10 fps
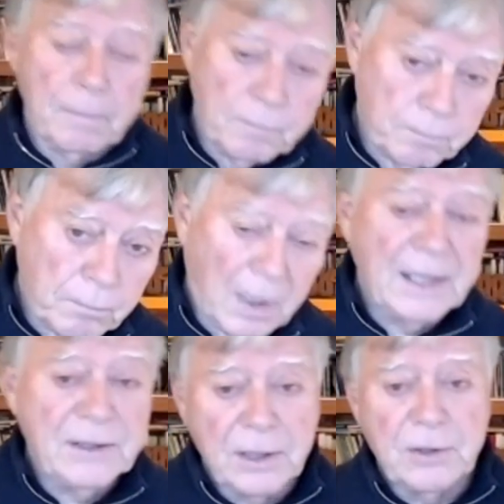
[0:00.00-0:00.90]

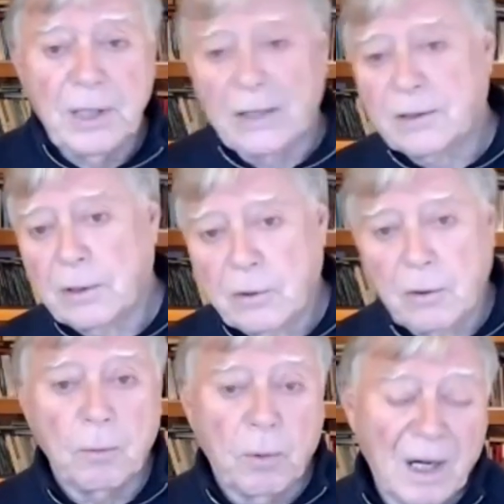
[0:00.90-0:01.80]
my suggestion,
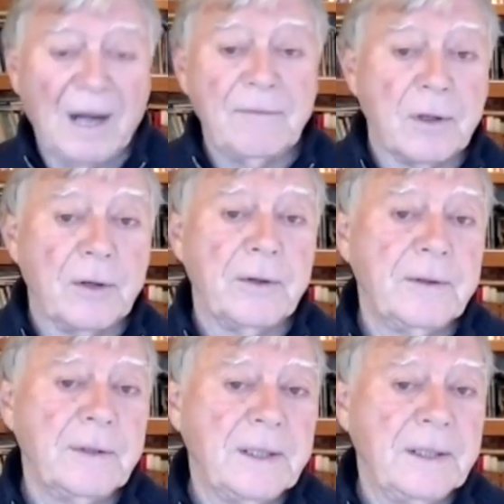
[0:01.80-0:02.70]
or what I've
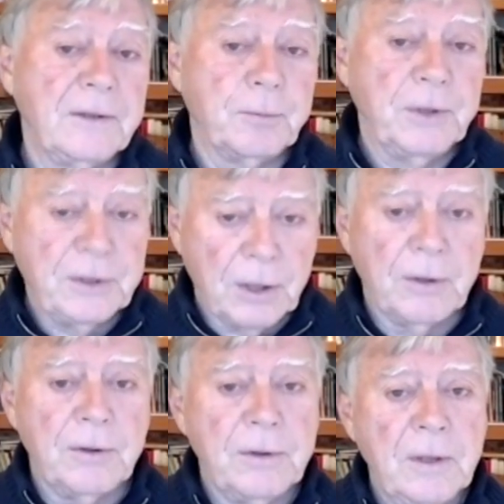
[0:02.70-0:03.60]
learned, is we
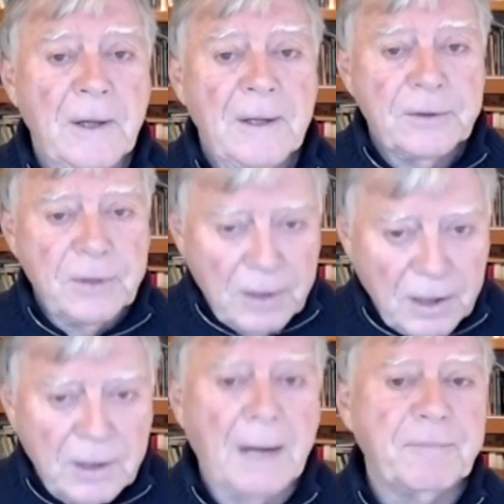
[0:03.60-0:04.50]
turn to the
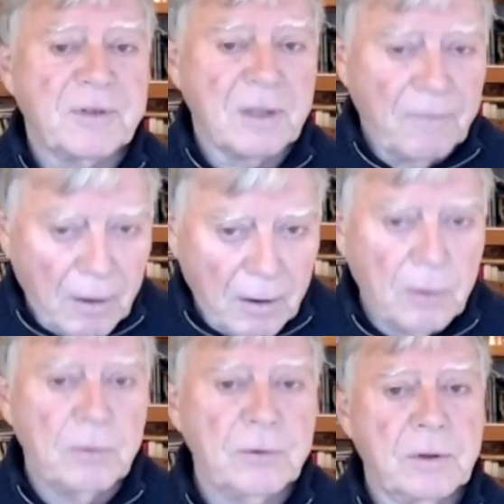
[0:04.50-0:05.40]
depths of our
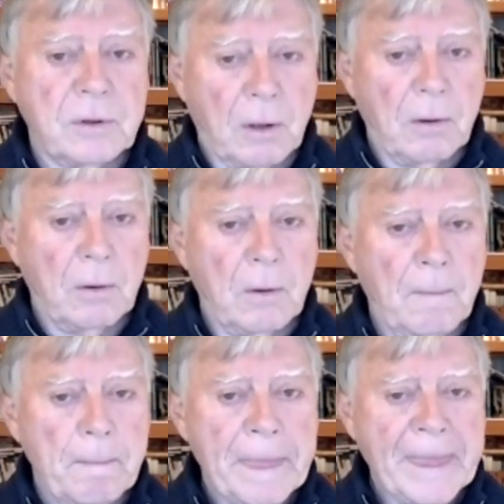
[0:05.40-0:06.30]
own soul,
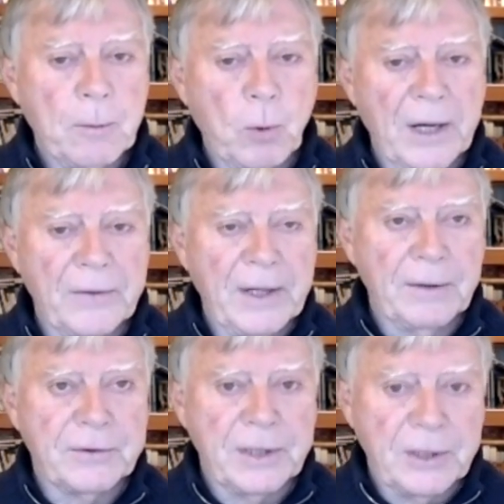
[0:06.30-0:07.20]
where
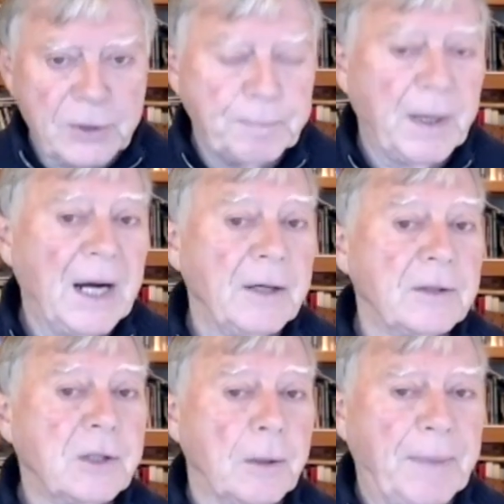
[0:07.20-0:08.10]
there's an
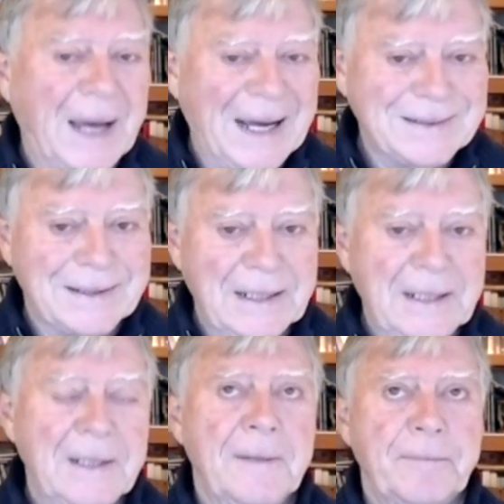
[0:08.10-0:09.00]
inspired
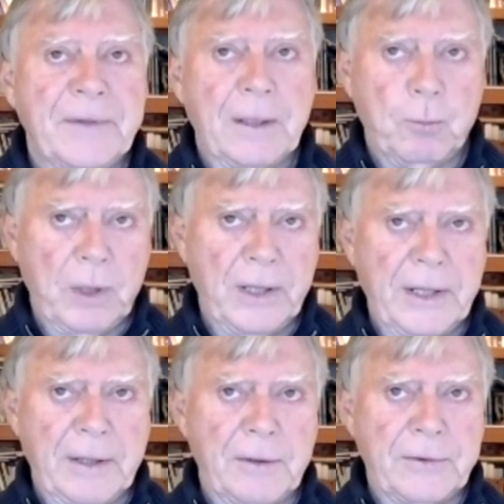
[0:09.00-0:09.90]
capacity, where
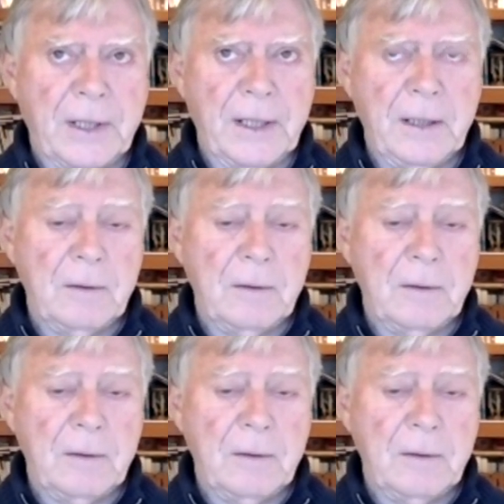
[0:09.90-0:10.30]
there's a